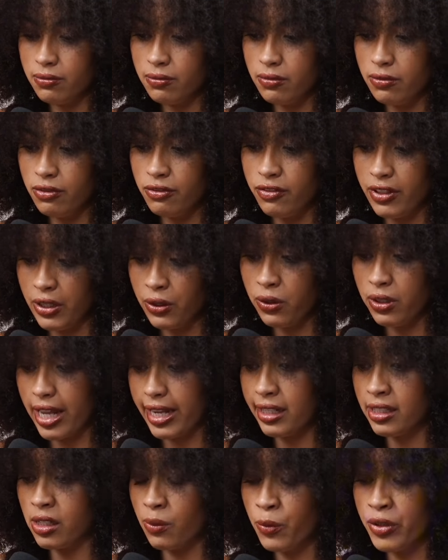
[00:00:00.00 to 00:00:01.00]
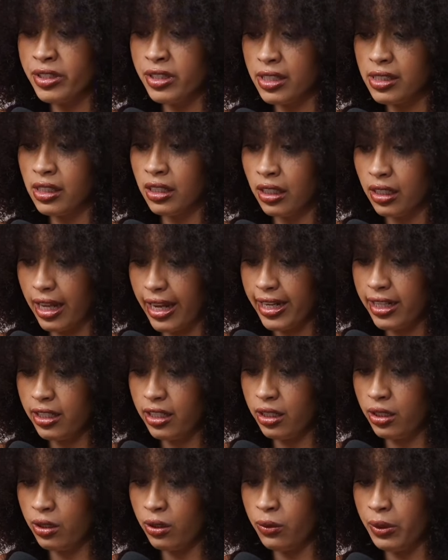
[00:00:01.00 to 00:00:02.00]
feel like someone doesn't like
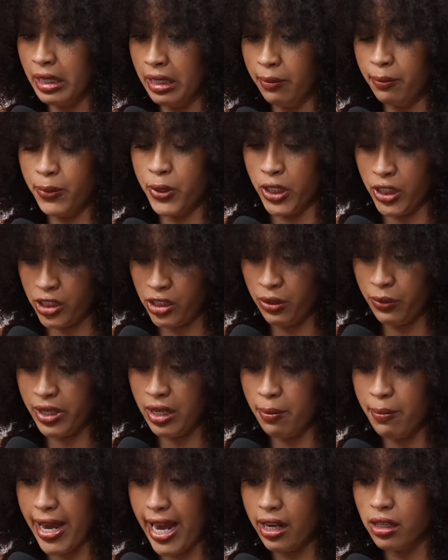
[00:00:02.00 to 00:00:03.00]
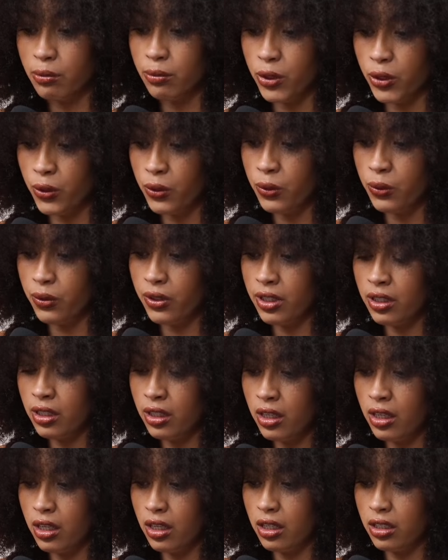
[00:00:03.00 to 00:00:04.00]
you, it puts you in a bad mood.
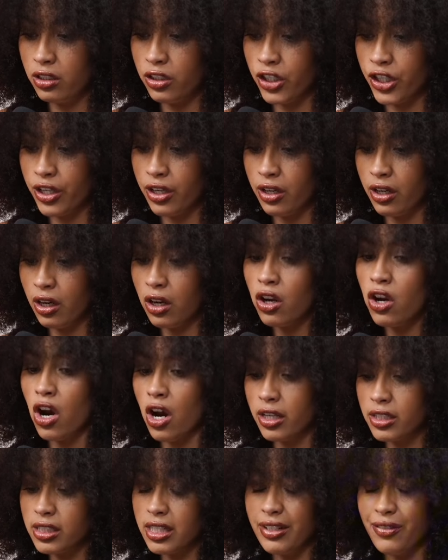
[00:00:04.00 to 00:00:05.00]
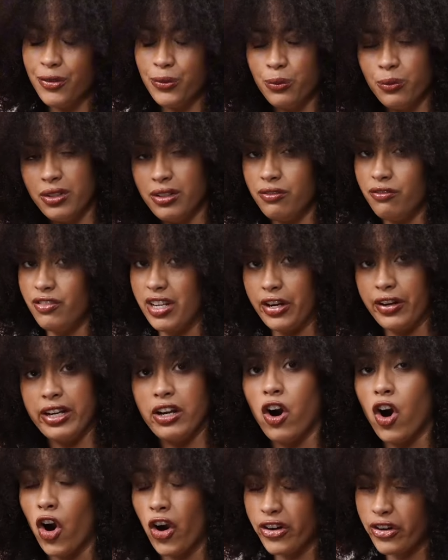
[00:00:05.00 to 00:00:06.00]
You're constantly very
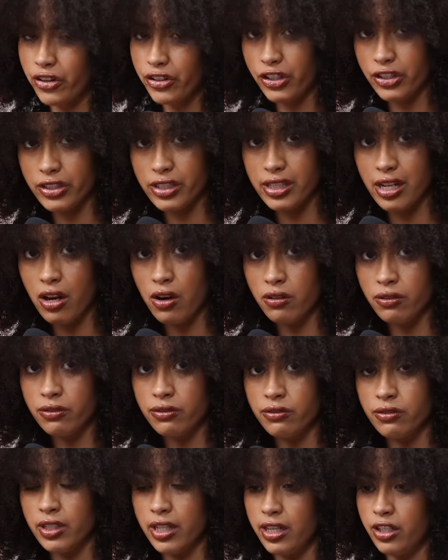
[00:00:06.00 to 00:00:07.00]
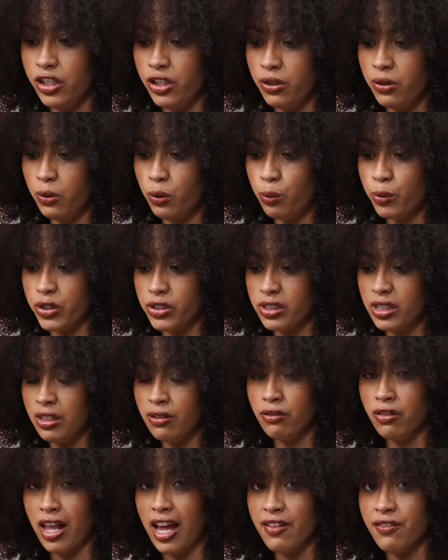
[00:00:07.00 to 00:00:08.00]
hard on yourself. You
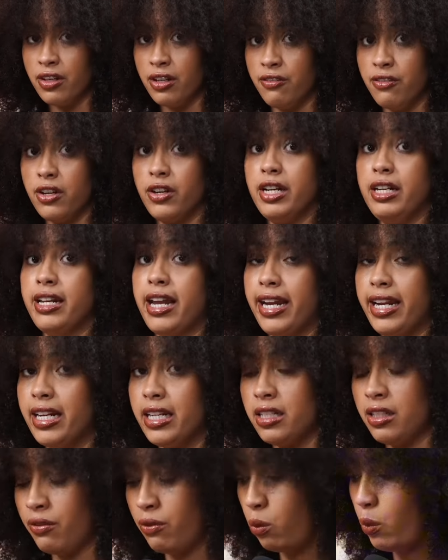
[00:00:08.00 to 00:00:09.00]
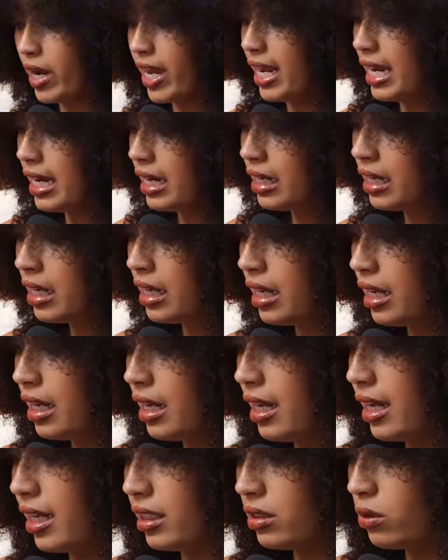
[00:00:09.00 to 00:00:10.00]
perceive life in a very negative way
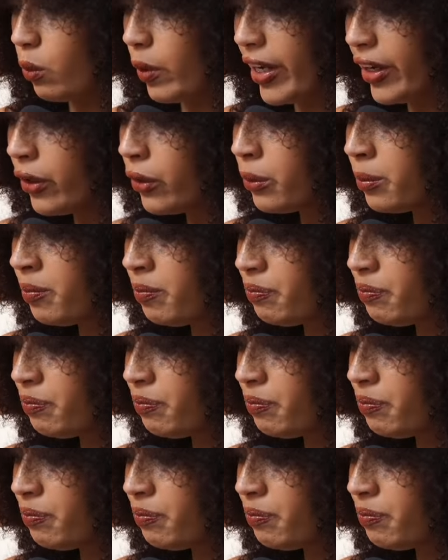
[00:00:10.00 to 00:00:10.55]
as well.